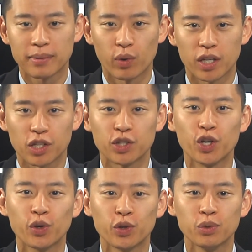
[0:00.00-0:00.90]
to us on
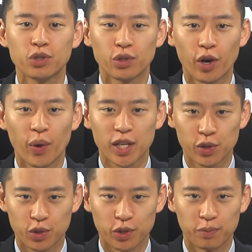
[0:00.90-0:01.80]
Yoku, Tudo, and
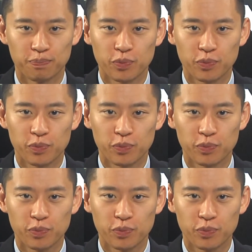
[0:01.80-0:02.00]
YouTube.